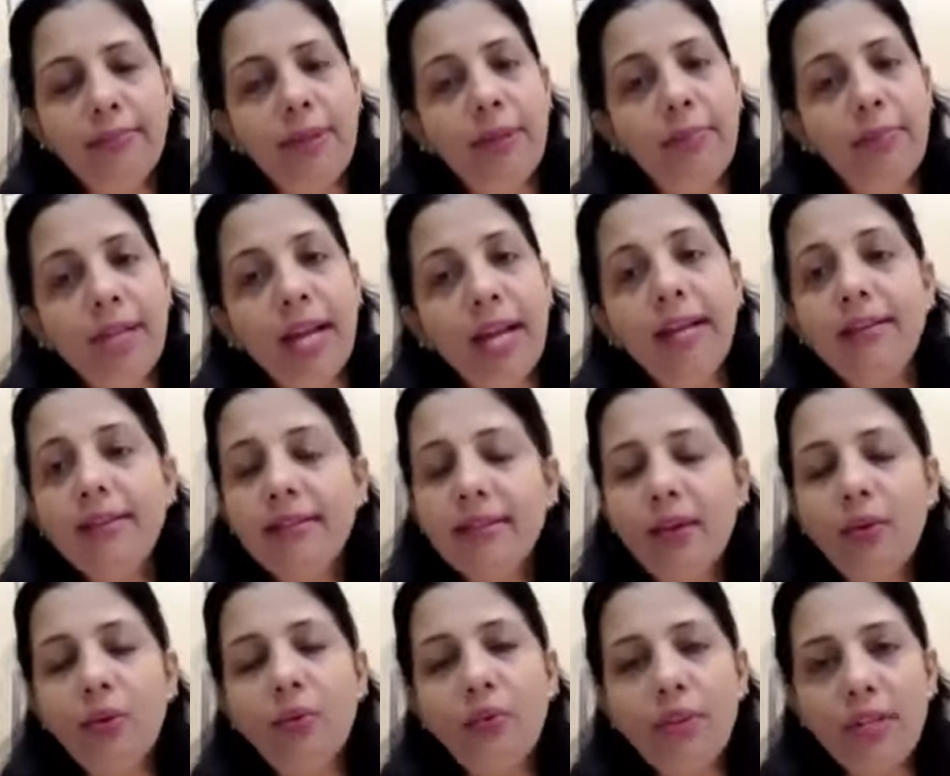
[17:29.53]
Peptides
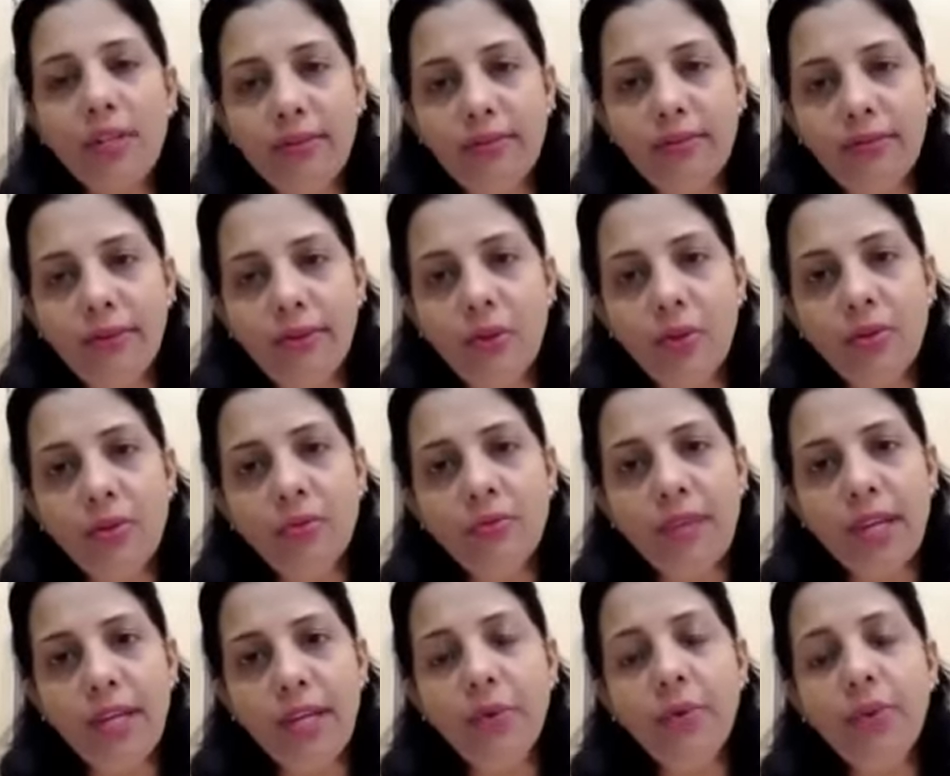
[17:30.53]
are also
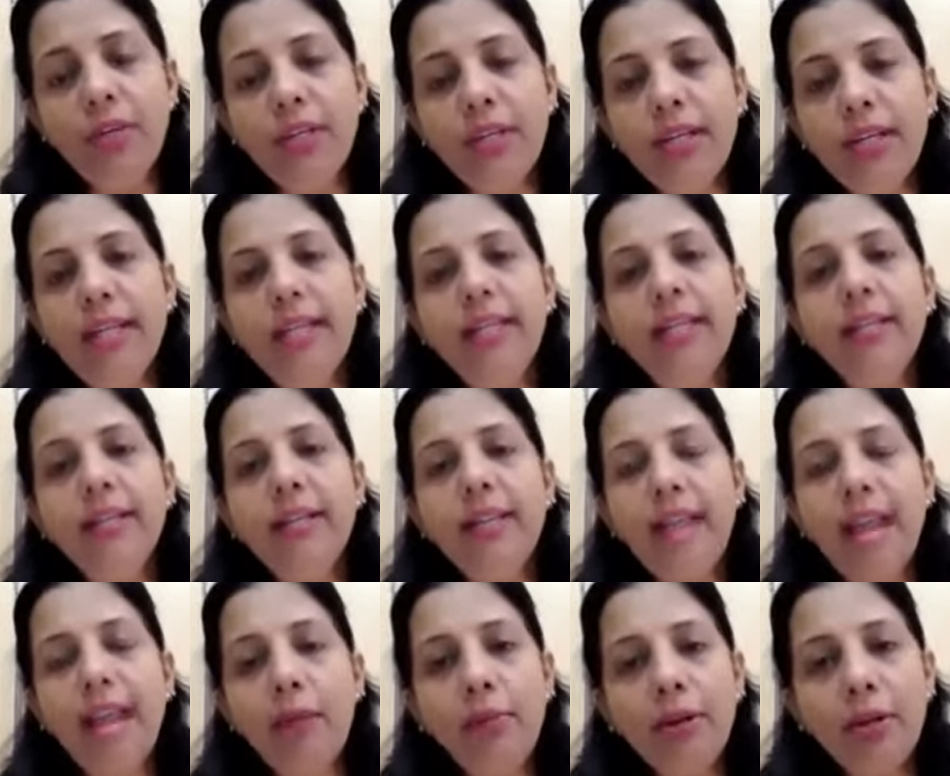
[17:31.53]
very good ingredient. They
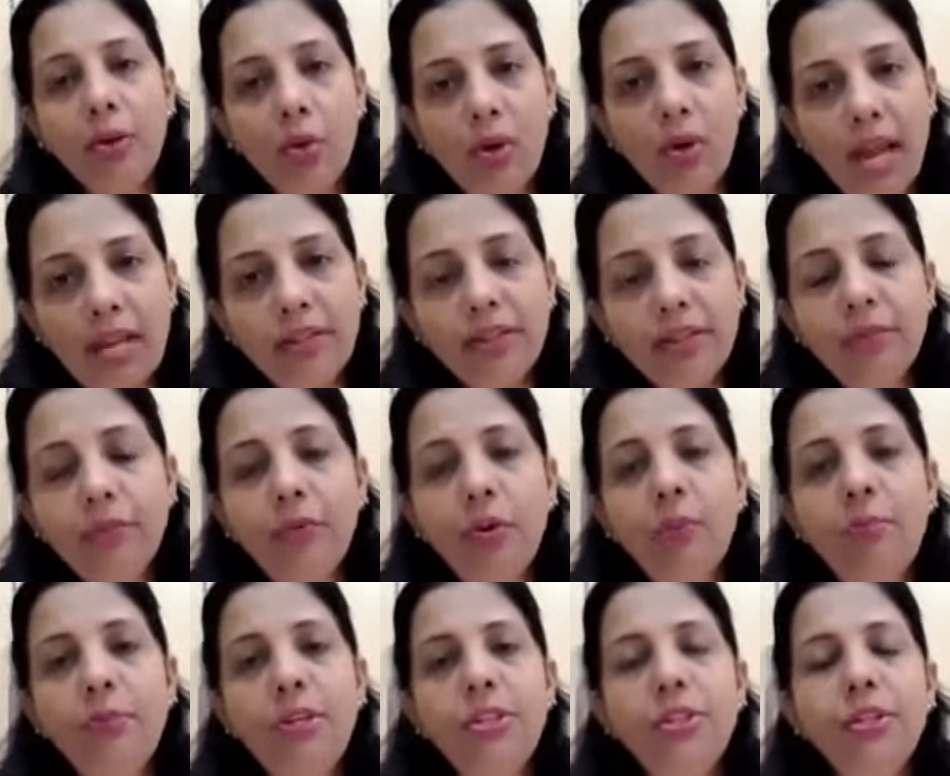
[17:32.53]
help in collagen
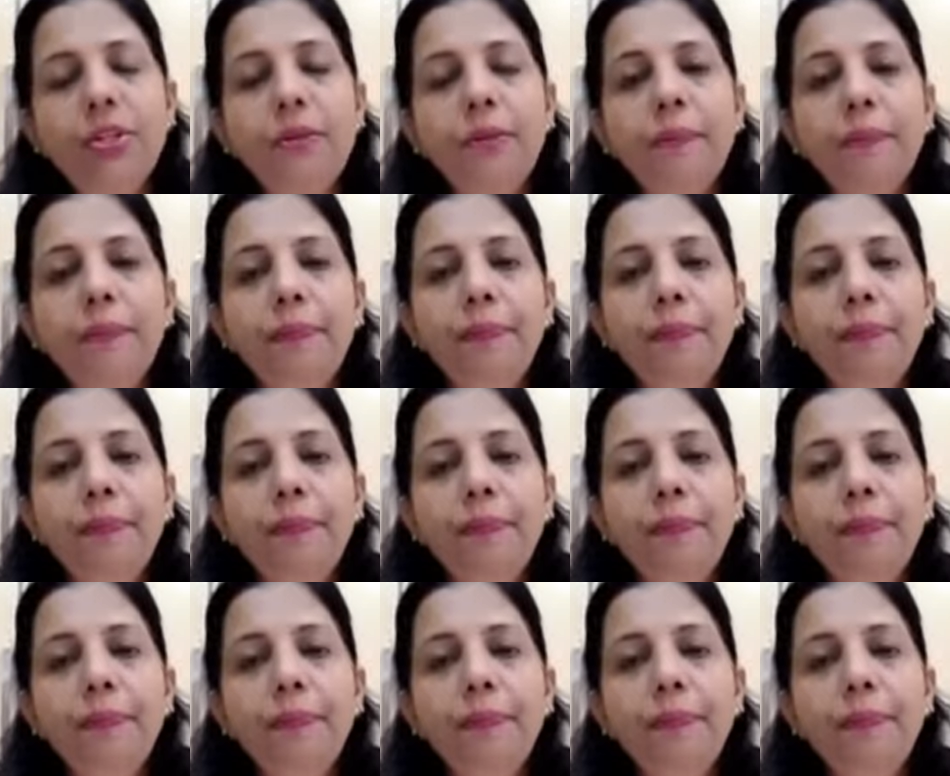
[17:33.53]
formation.